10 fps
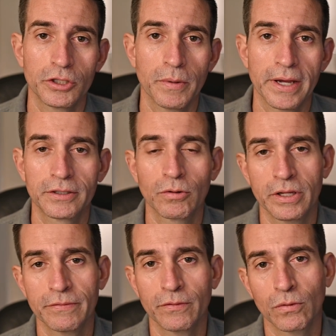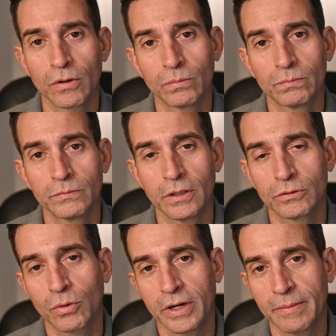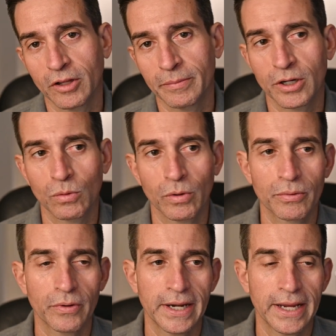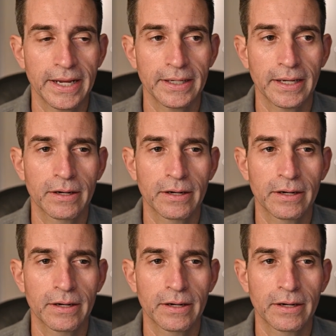You had 24, 20 millimeter 1.8.